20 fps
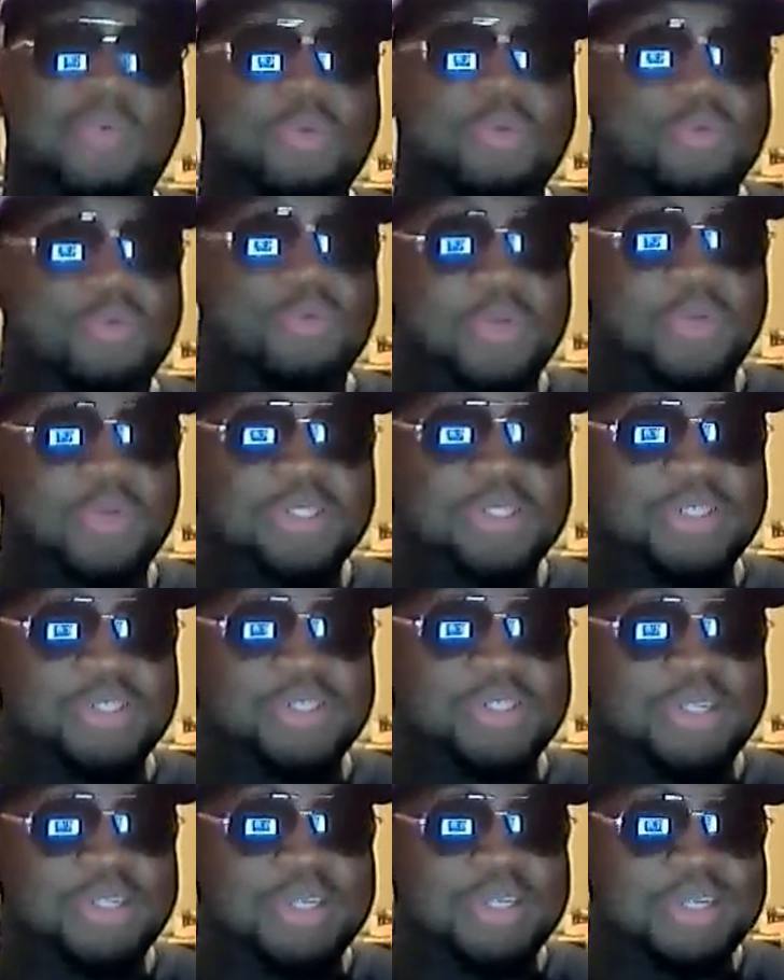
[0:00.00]
fourth voice.
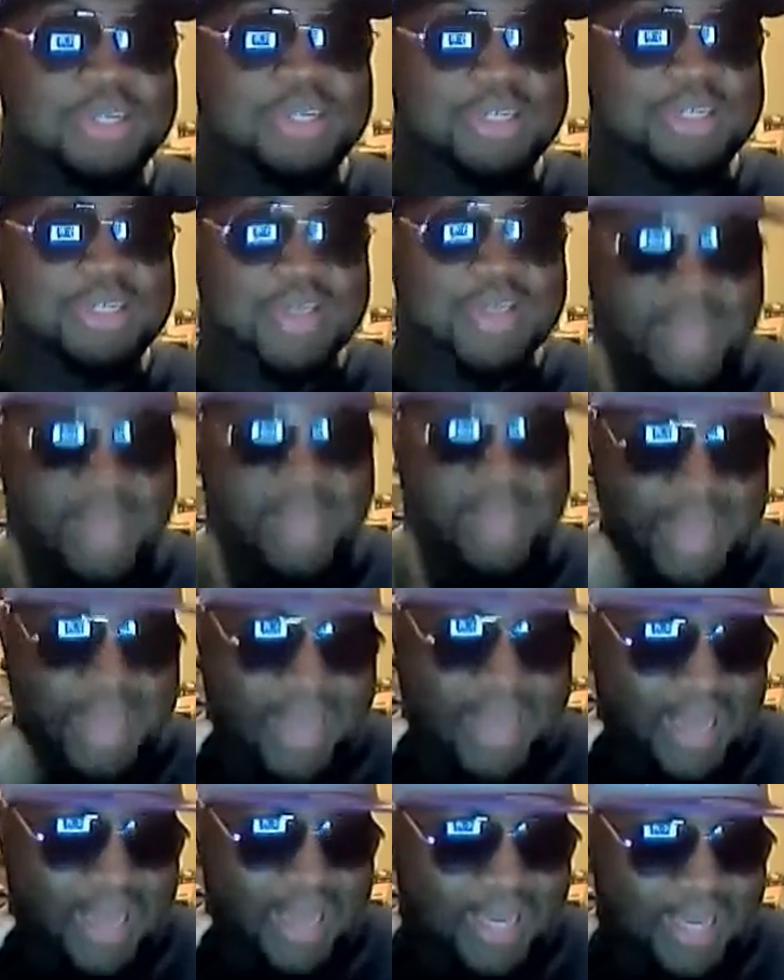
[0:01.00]

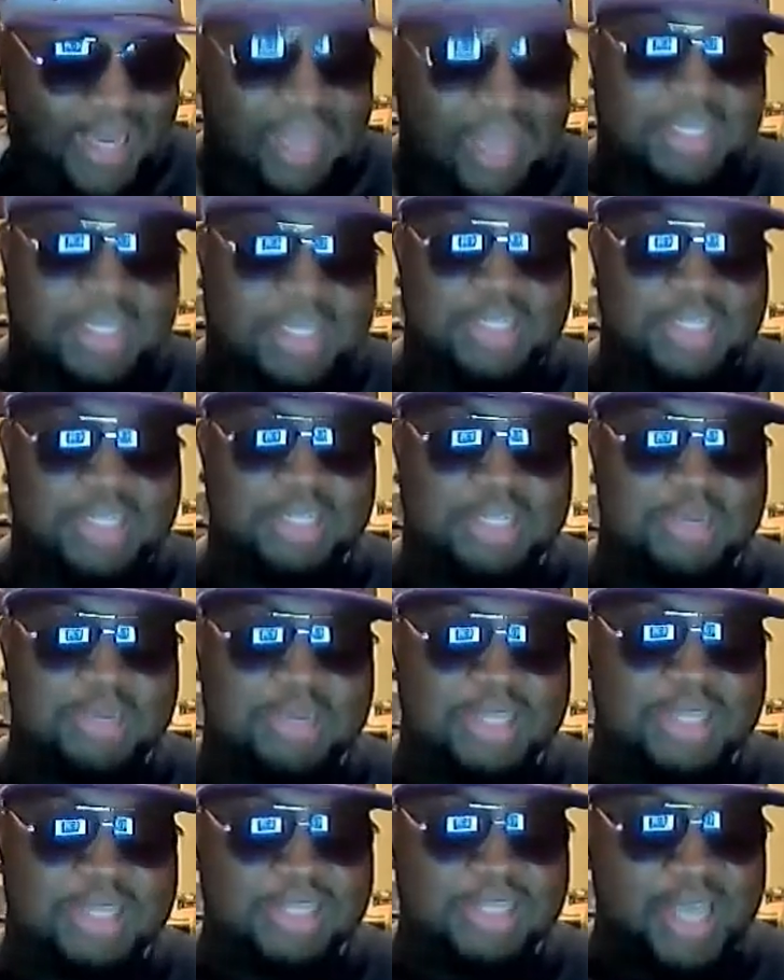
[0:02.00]
I, I, I like that shit
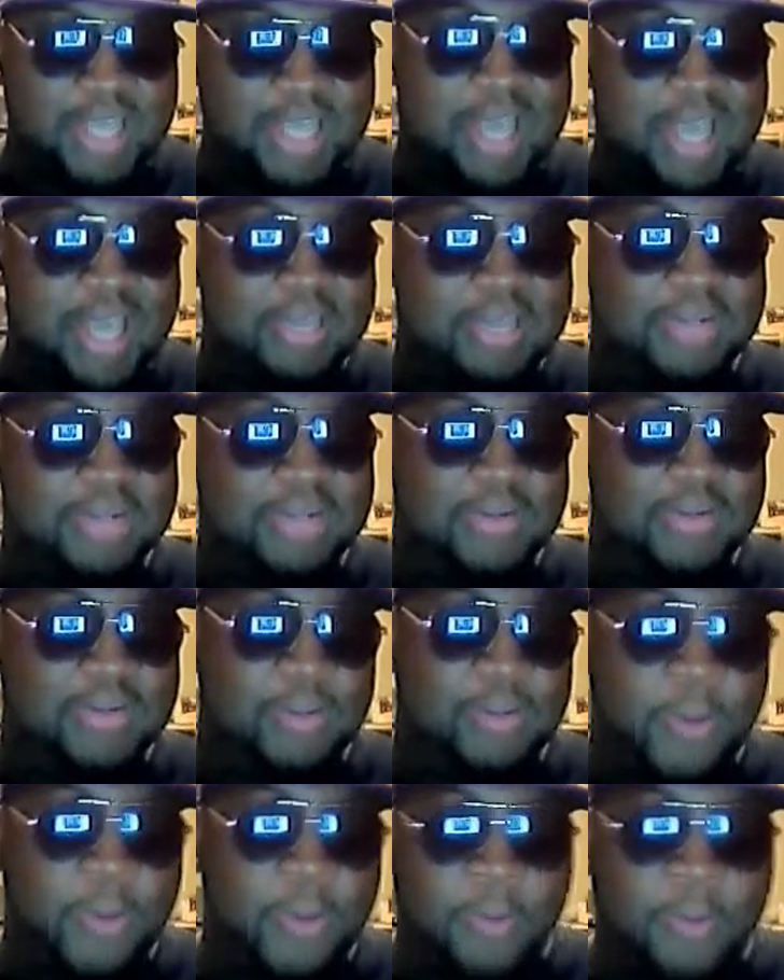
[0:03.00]
because he kind of
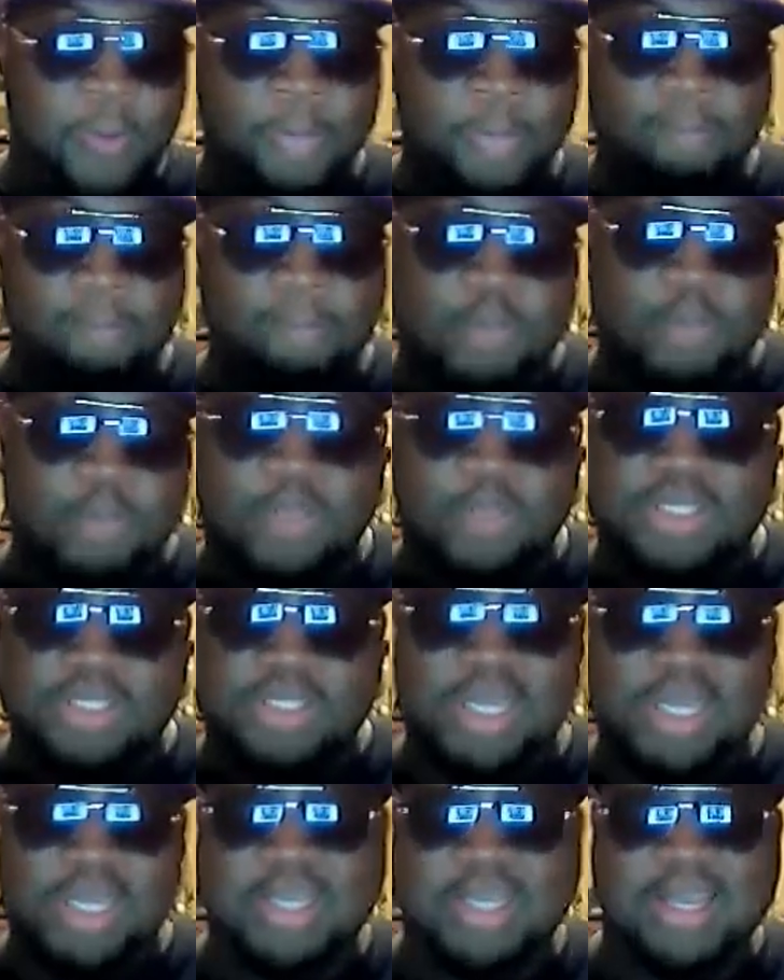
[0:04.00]
you can
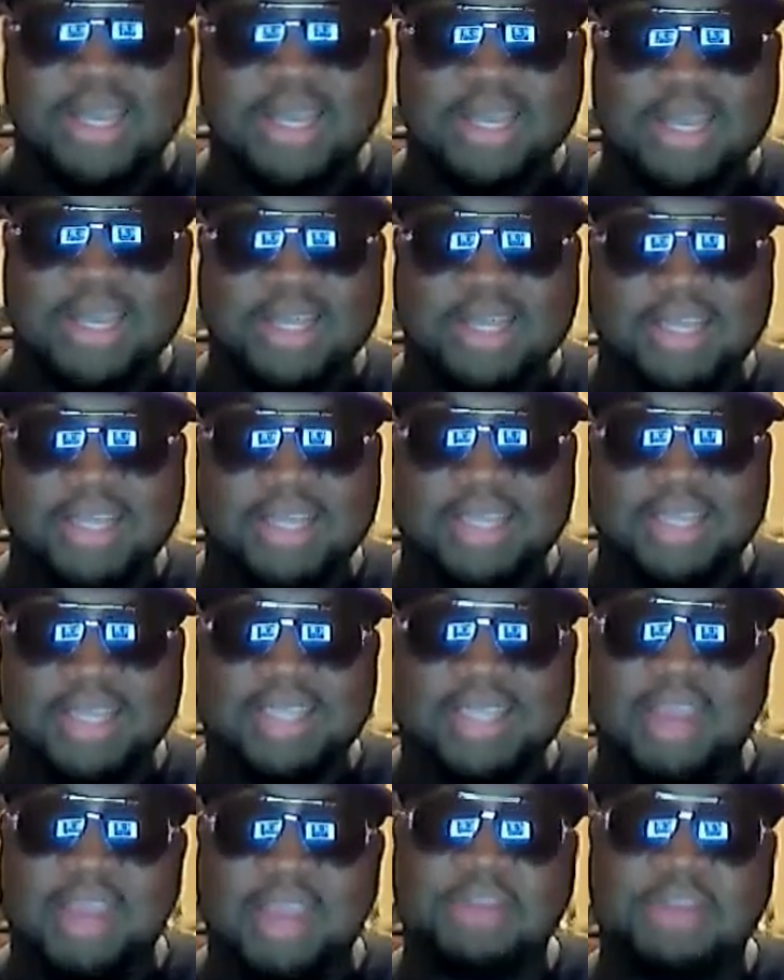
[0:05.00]
tell that
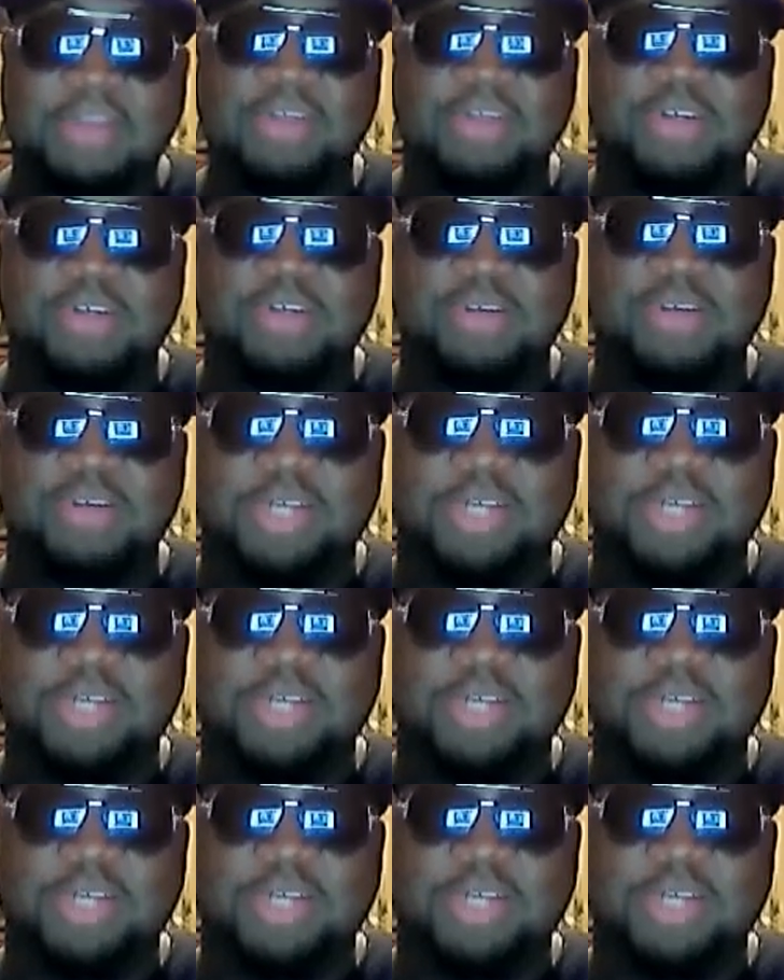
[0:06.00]
his character